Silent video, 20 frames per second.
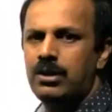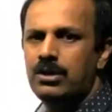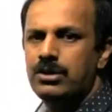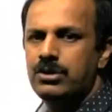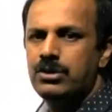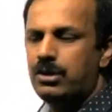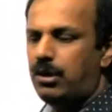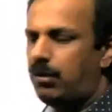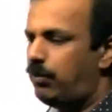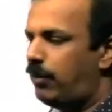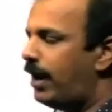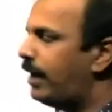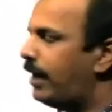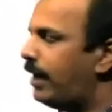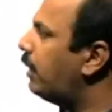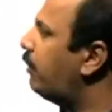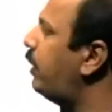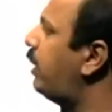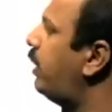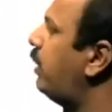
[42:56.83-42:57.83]
So what
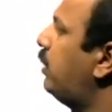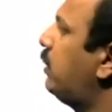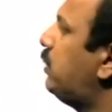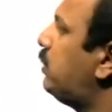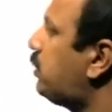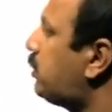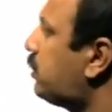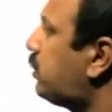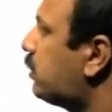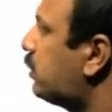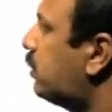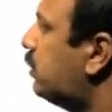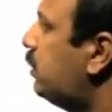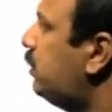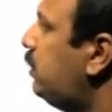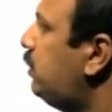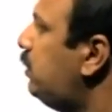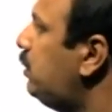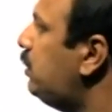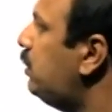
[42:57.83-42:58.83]
our
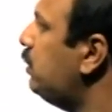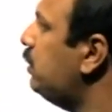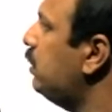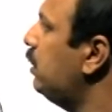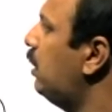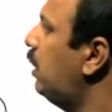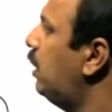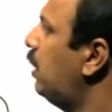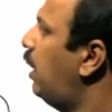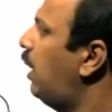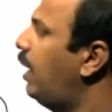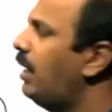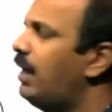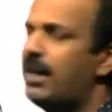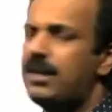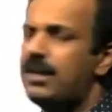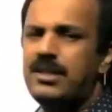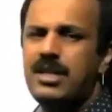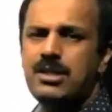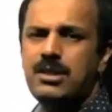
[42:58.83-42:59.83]

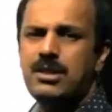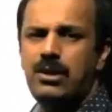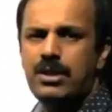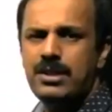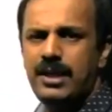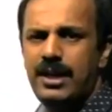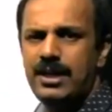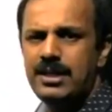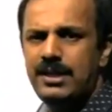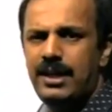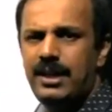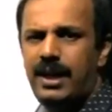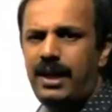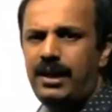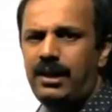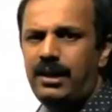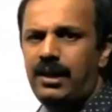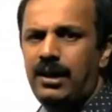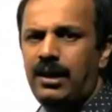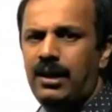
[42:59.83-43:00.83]
Lenz's law says that,
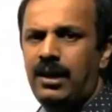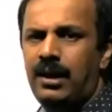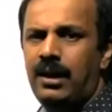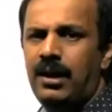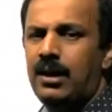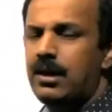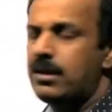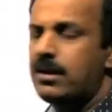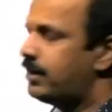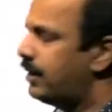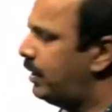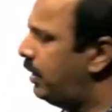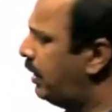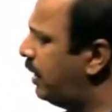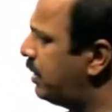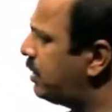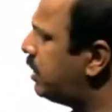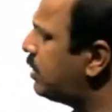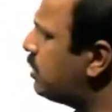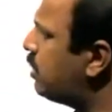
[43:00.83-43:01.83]
so
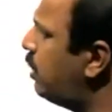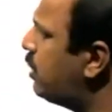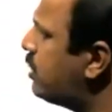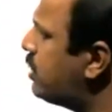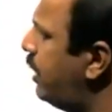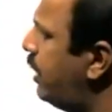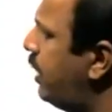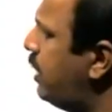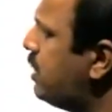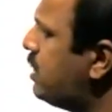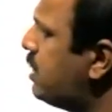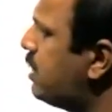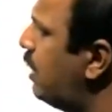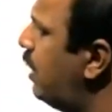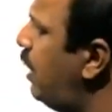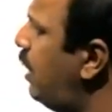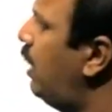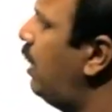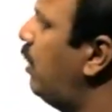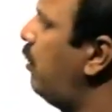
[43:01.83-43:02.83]
Lenz's law says,
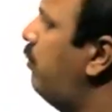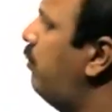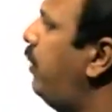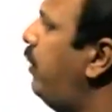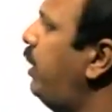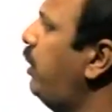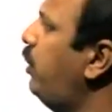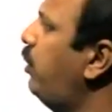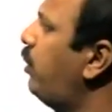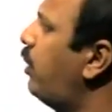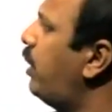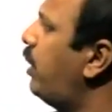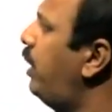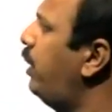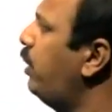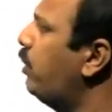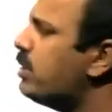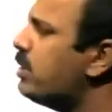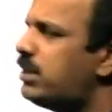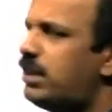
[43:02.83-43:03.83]
when you
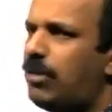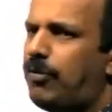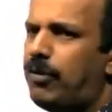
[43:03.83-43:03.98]
reduce the